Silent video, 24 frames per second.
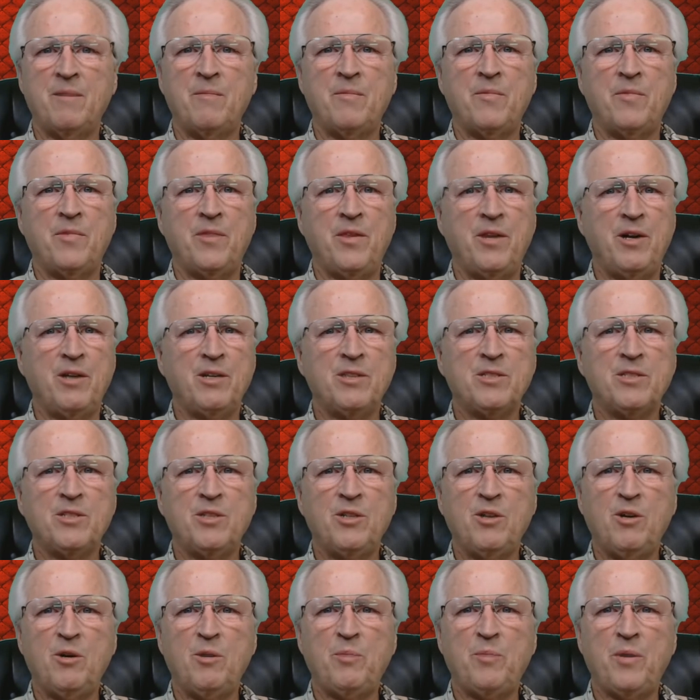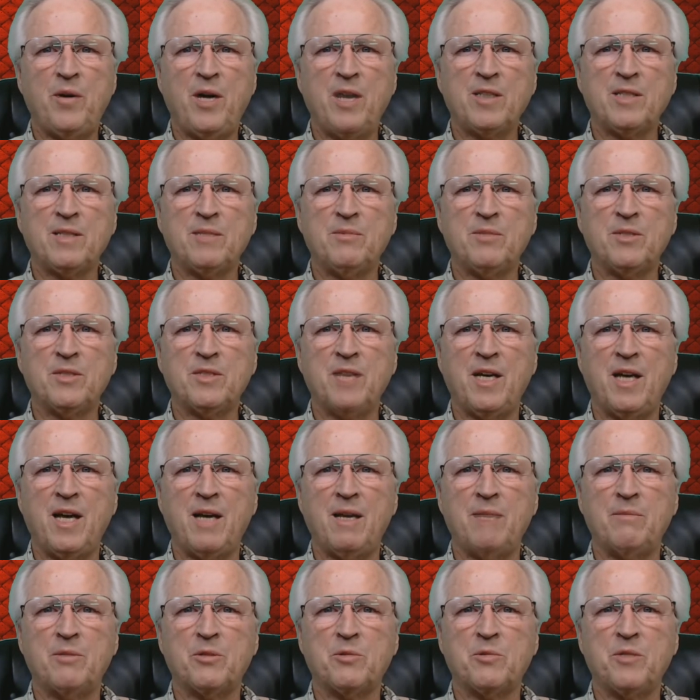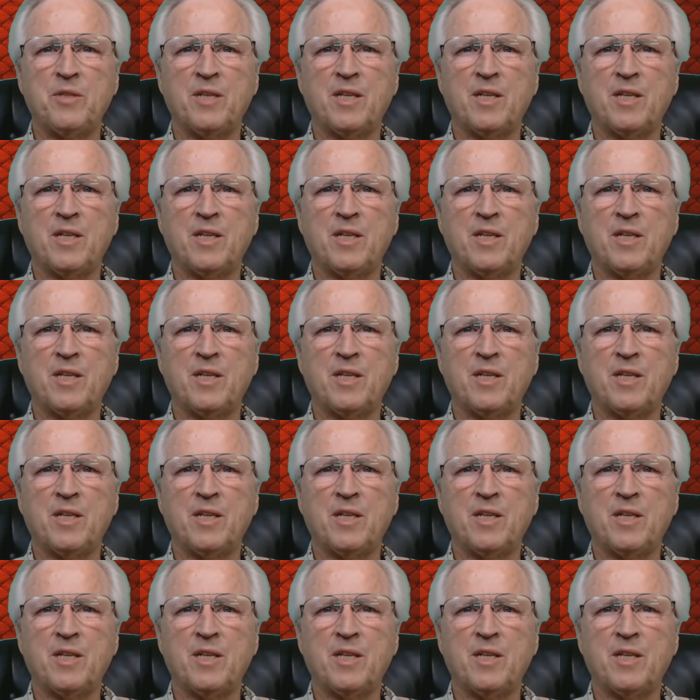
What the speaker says: There's no possible tie between